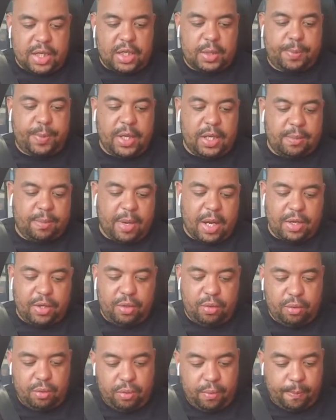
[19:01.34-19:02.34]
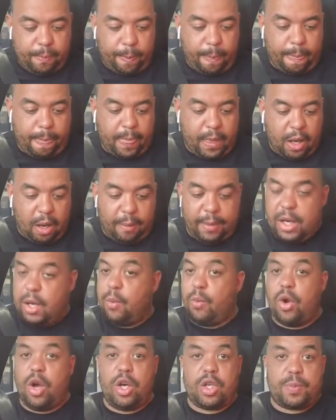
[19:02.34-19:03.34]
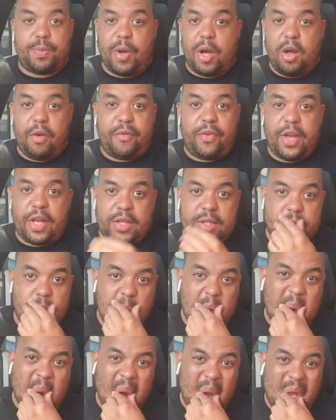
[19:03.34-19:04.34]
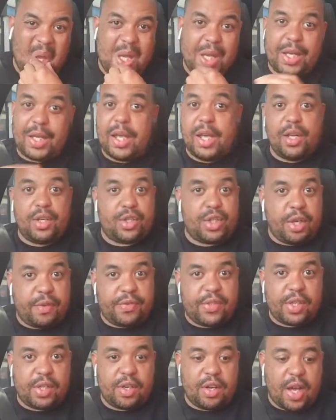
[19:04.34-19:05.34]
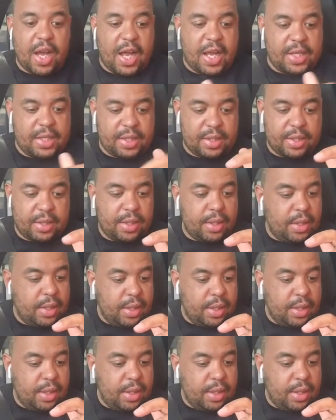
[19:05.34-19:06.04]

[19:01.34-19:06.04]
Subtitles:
6-speed manual. I mean, it works perfect. The gear shifts are nice.